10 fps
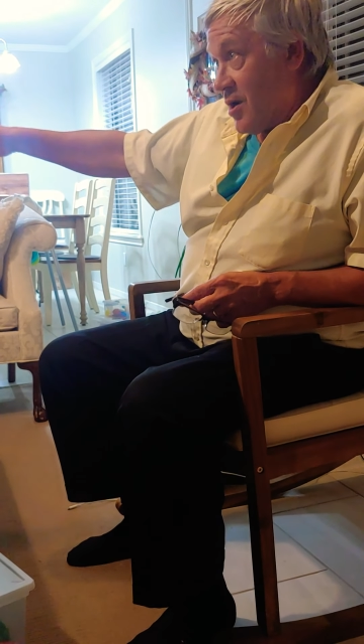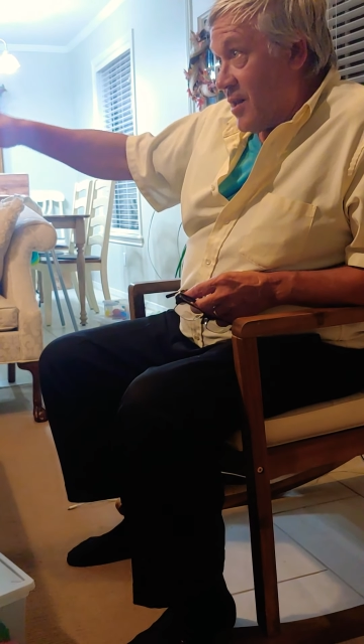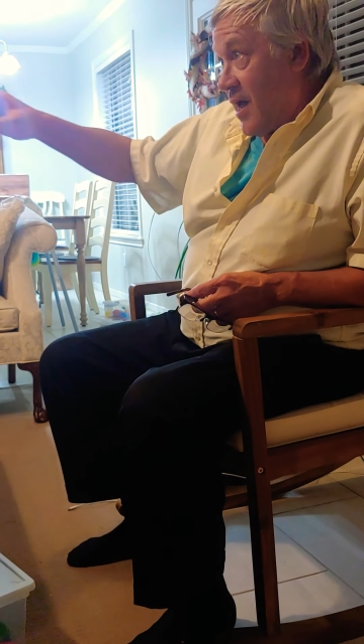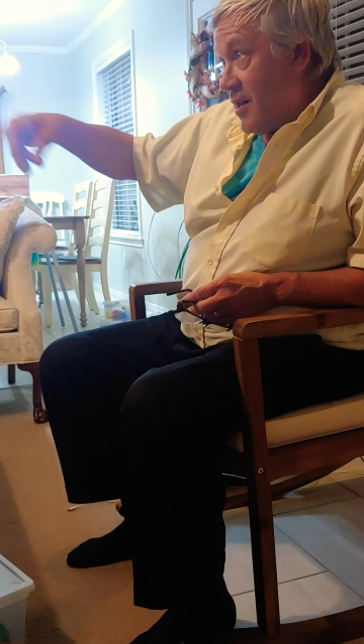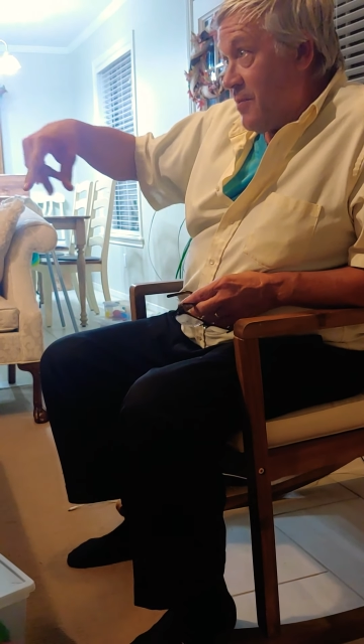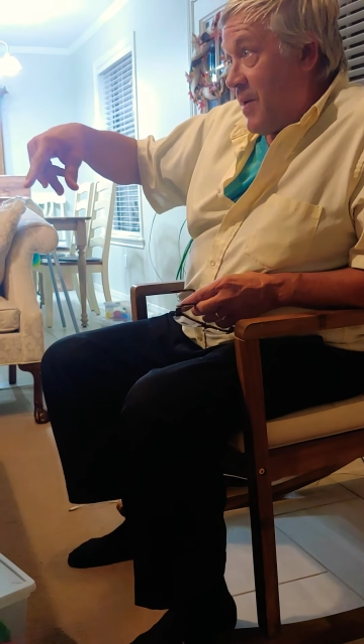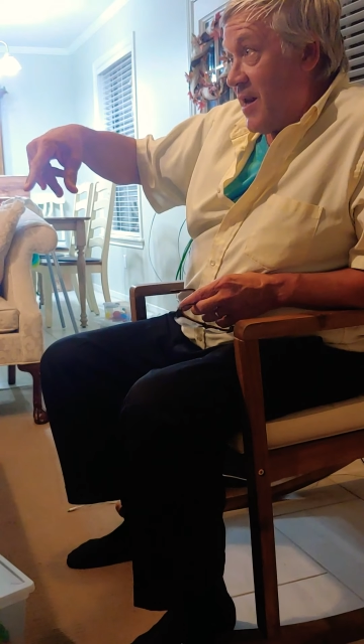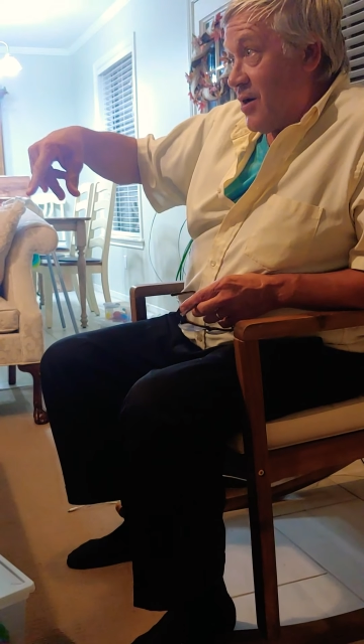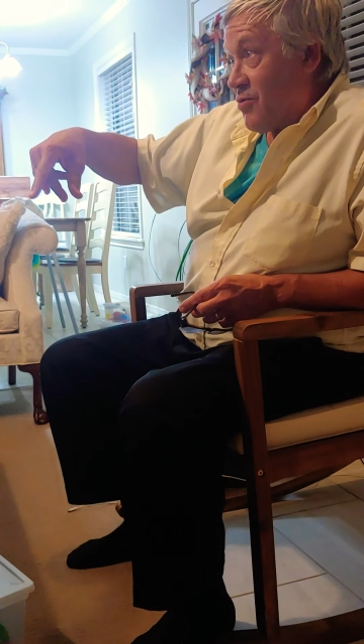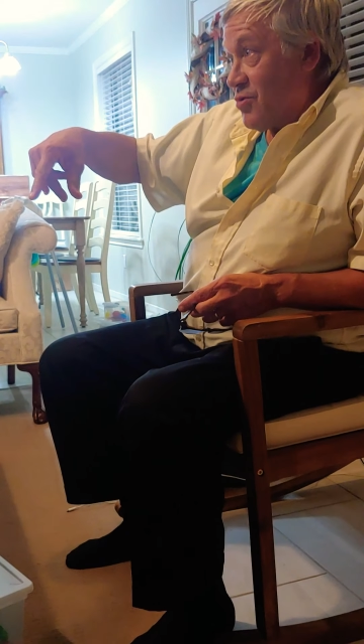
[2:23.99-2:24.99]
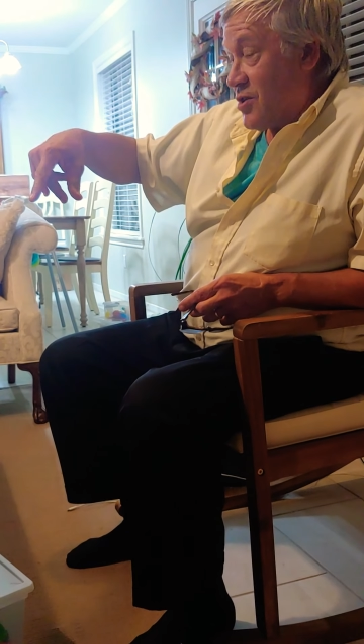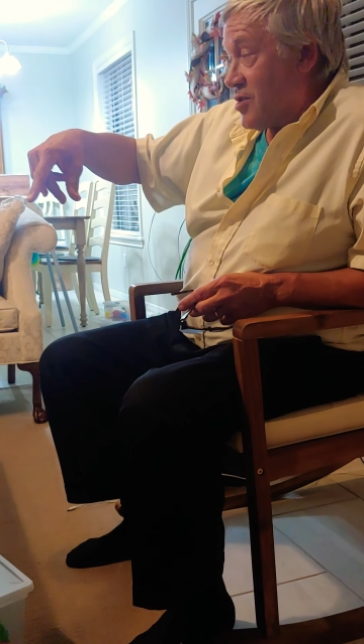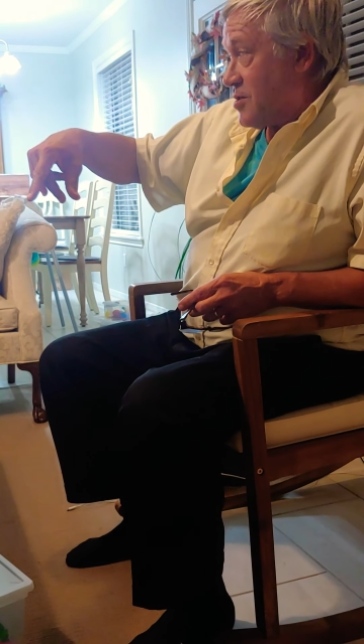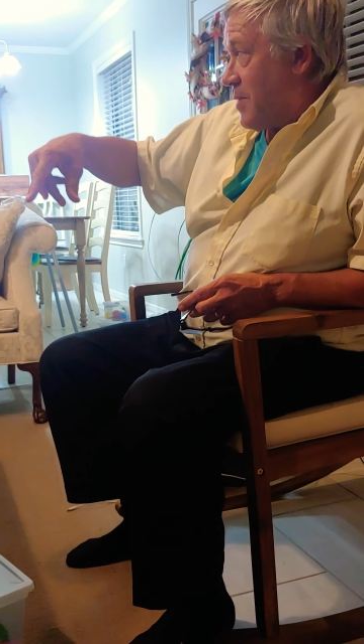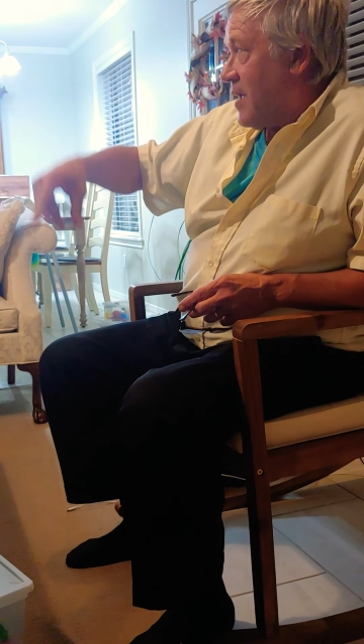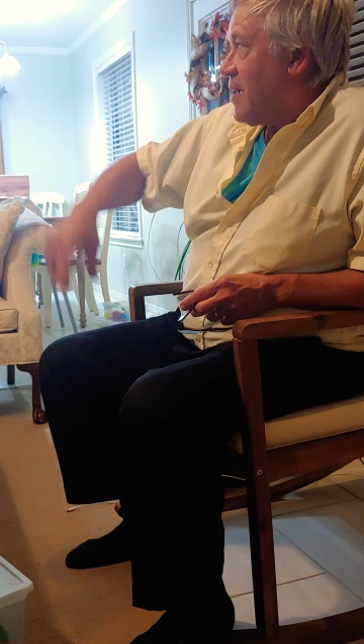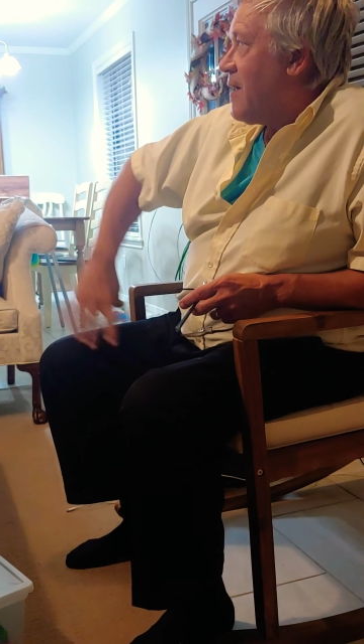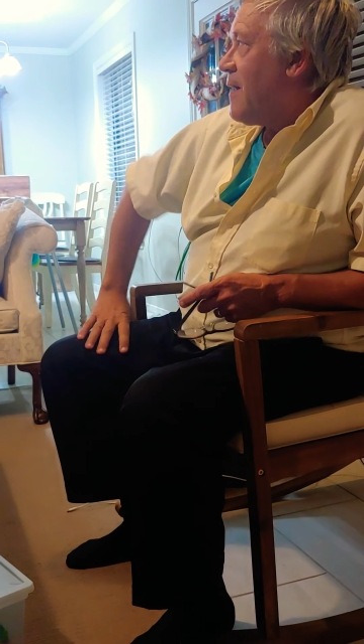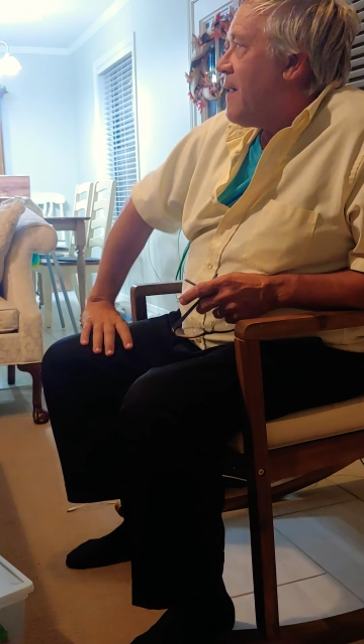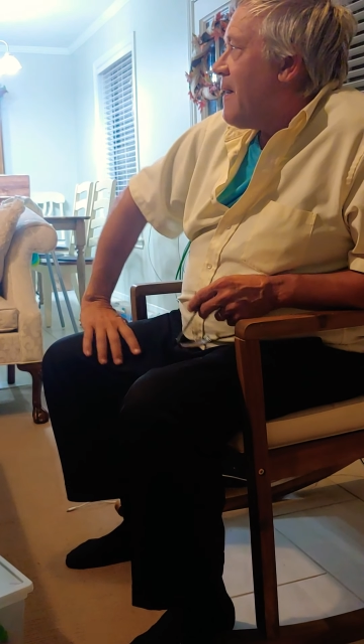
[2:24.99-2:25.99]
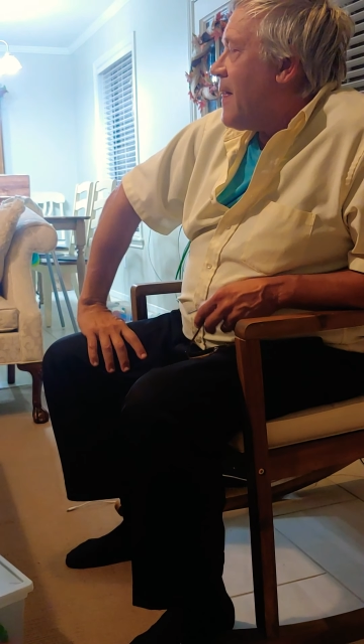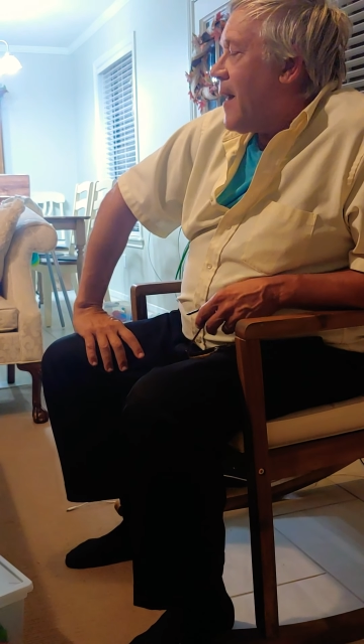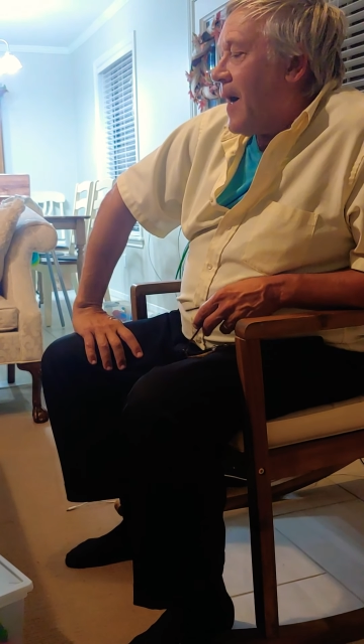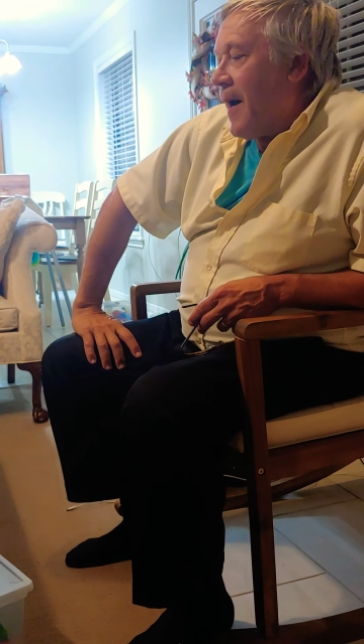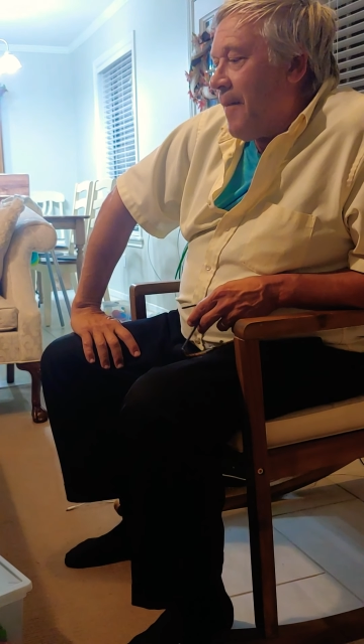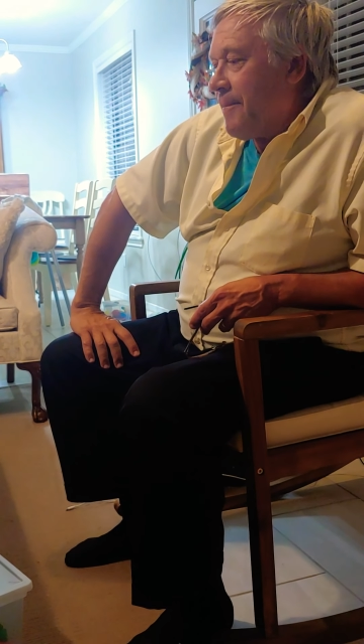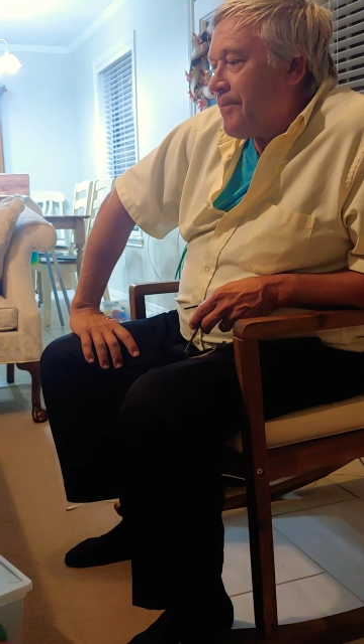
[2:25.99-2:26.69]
And the head of the painting crew says to me, how